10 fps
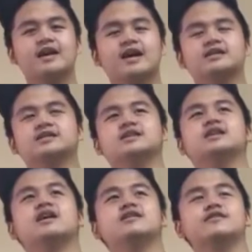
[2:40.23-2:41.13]
as
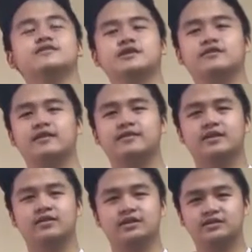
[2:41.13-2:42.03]
an artificial gravity
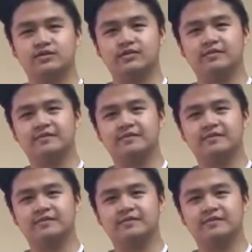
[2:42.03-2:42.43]
on its own.